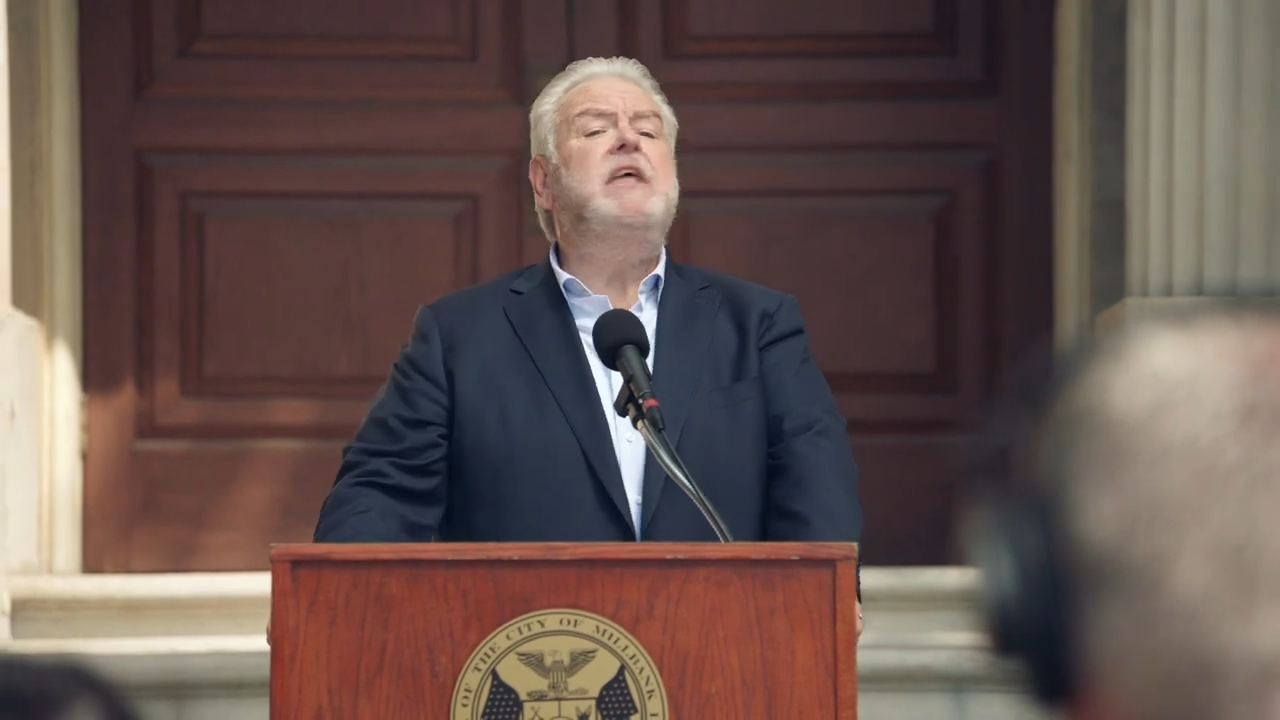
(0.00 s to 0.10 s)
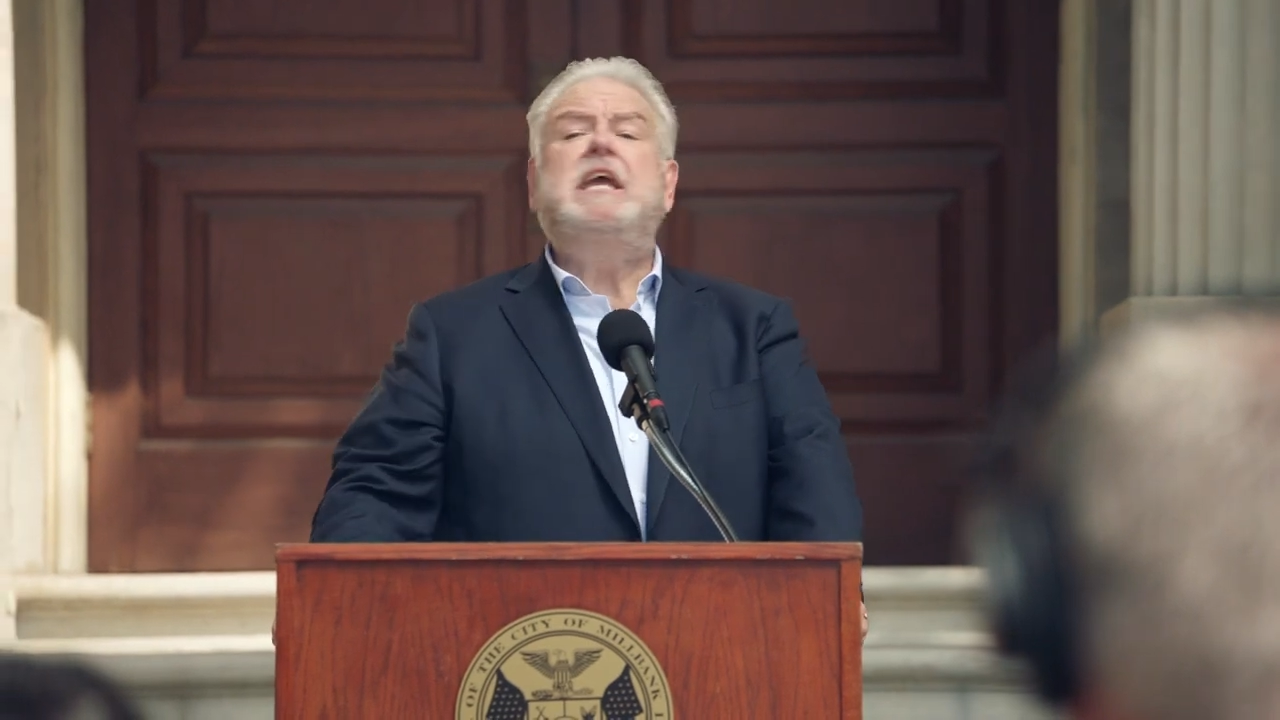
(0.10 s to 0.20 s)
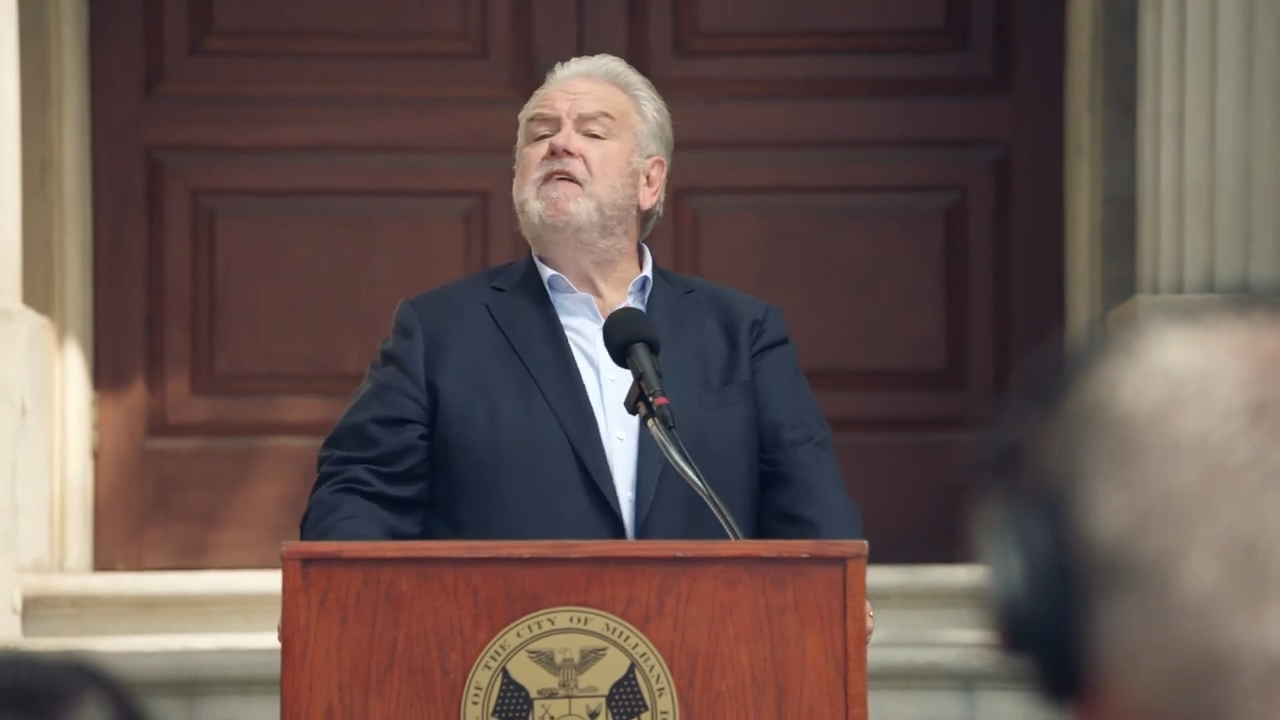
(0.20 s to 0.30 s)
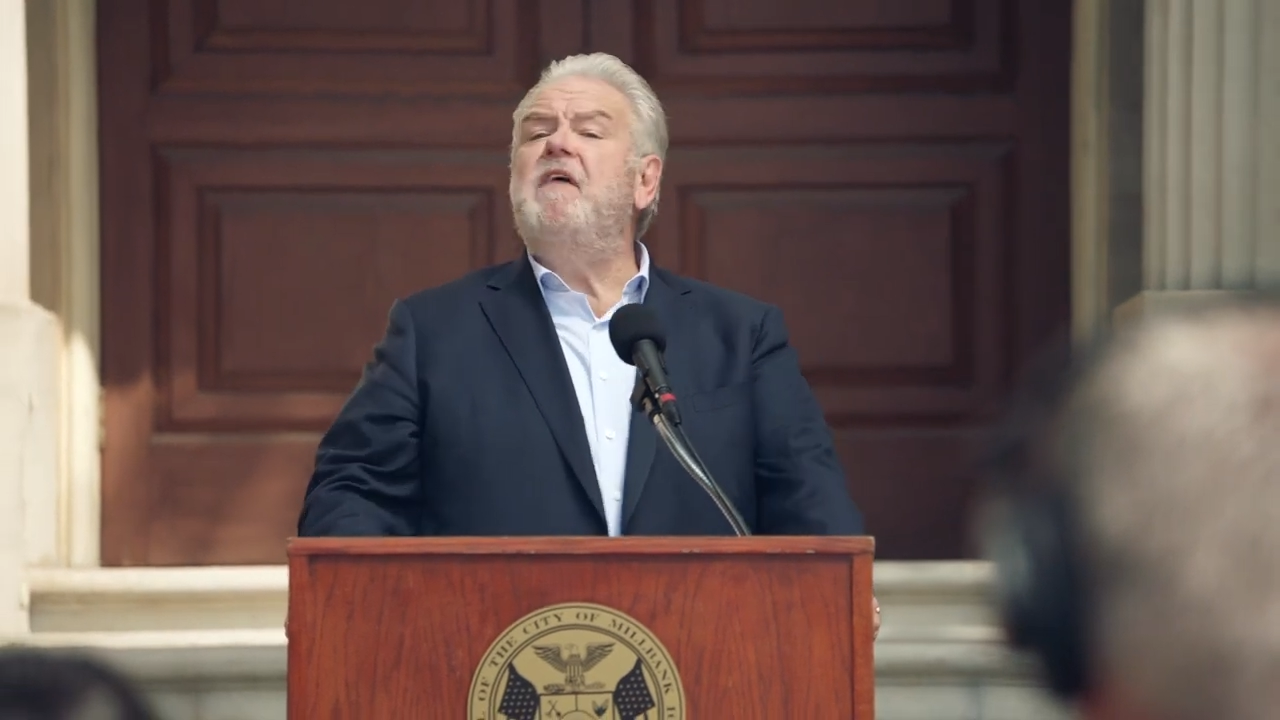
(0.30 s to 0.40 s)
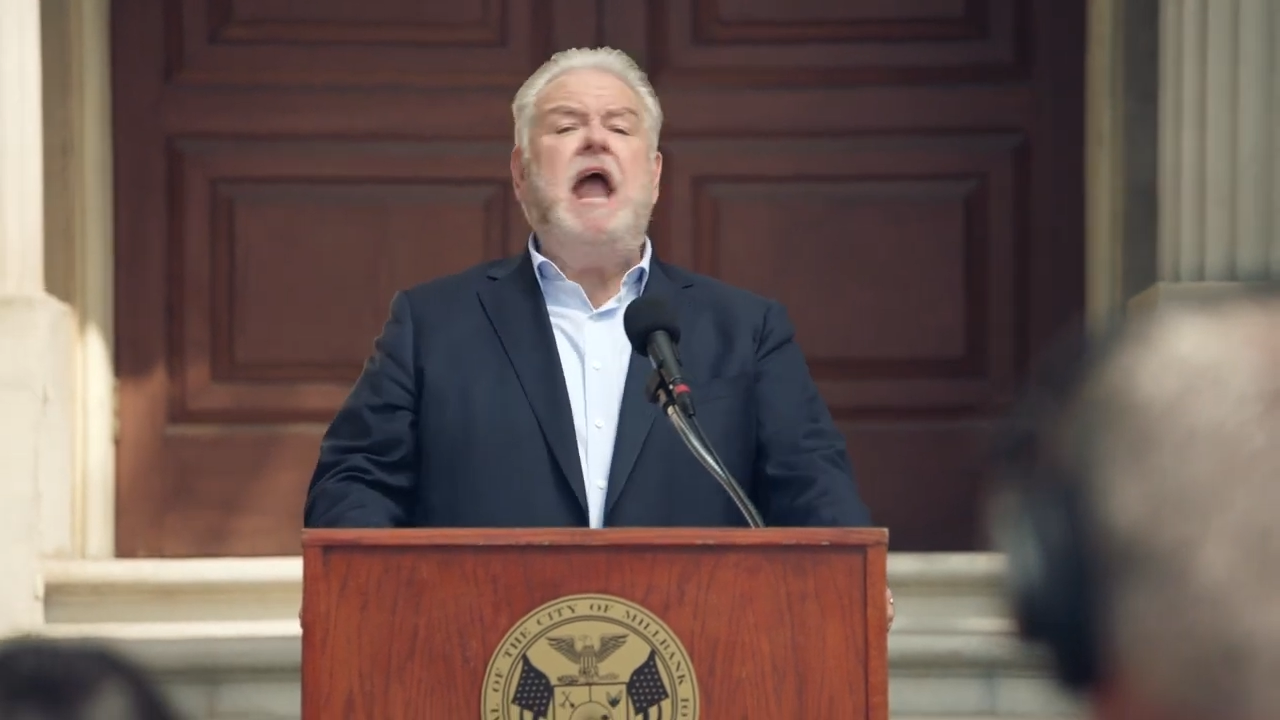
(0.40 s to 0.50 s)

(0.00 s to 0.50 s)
think of